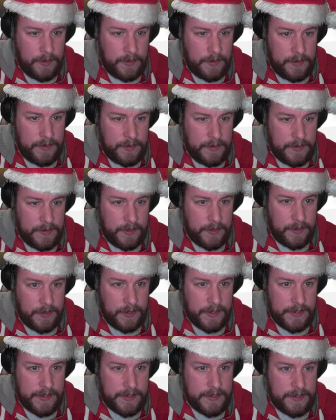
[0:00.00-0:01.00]
So
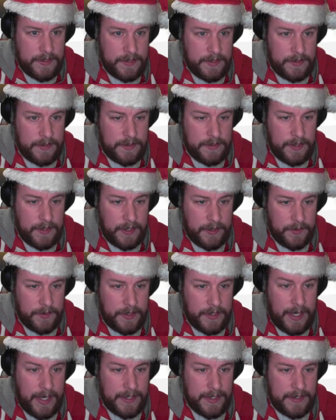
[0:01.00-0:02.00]
it's now
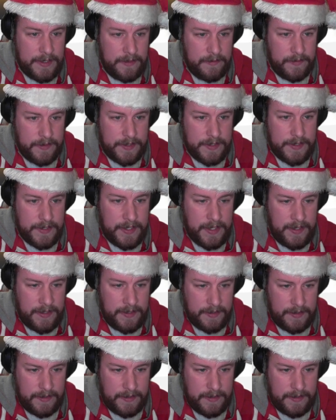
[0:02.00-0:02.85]
inactive, it's dead.